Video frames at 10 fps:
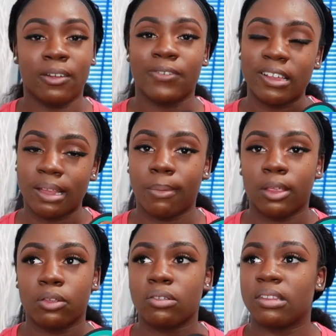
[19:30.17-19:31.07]
the first time
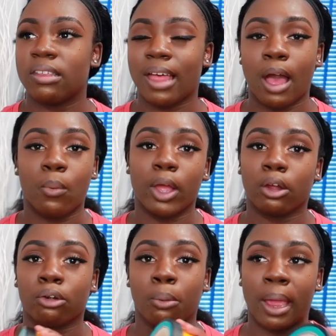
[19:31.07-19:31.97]
i used this i went
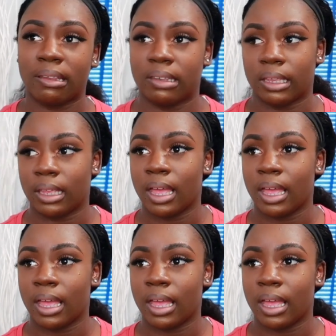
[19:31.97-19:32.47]
crazy